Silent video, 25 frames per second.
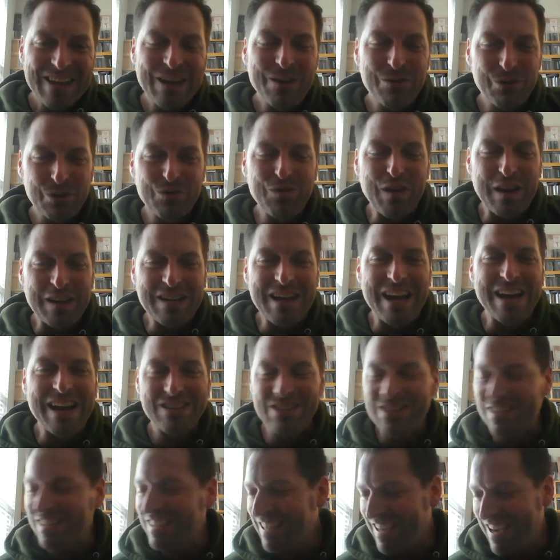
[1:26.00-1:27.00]
it was
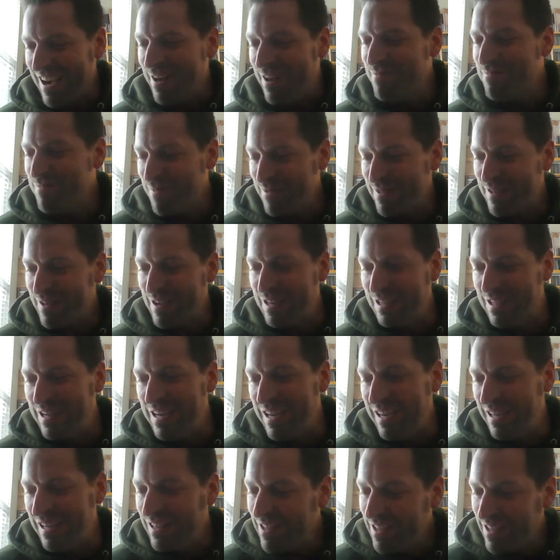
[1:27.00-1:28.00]
fantastic. Yep,
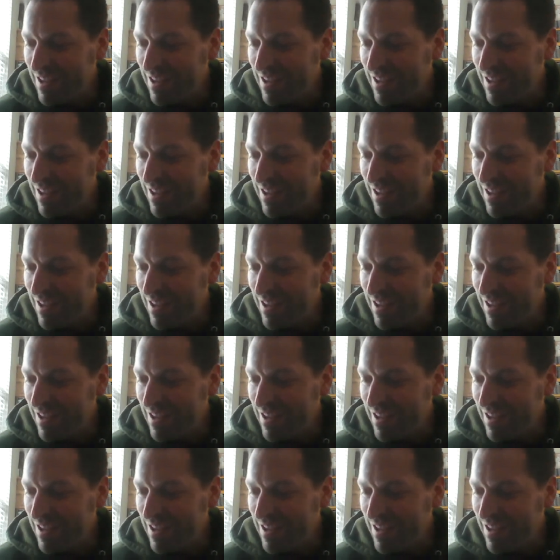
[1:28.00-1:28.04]
indeed.